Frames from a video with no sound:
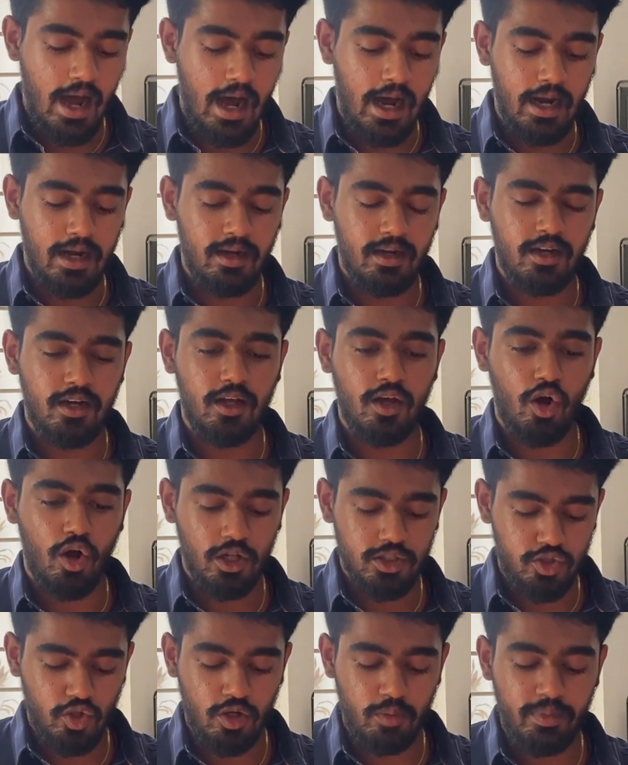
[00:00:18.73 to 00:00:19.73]
And
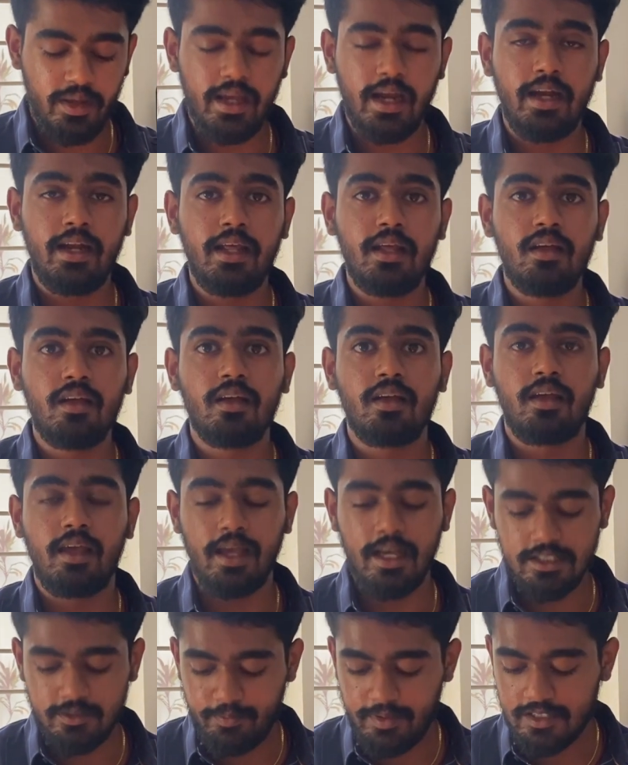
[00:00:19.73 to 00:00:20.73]
also you'll be getting
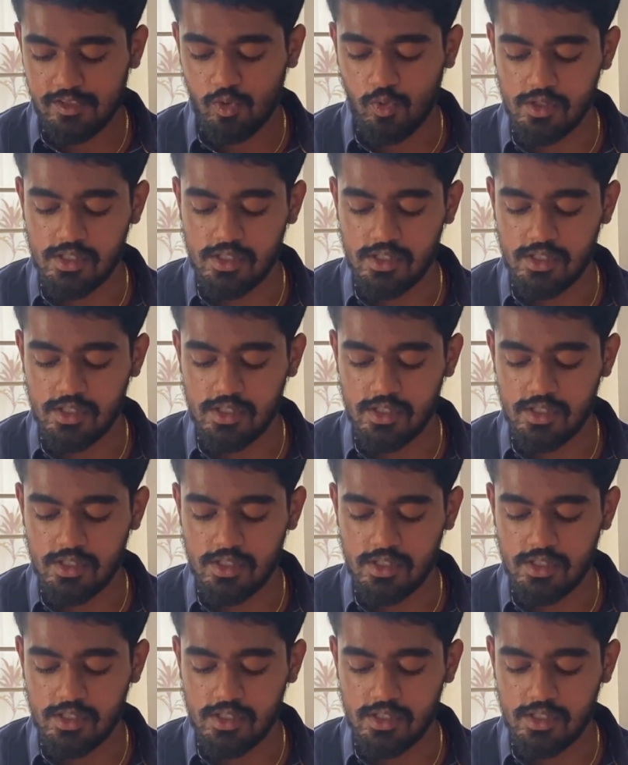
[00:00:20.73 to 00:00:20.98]
case-based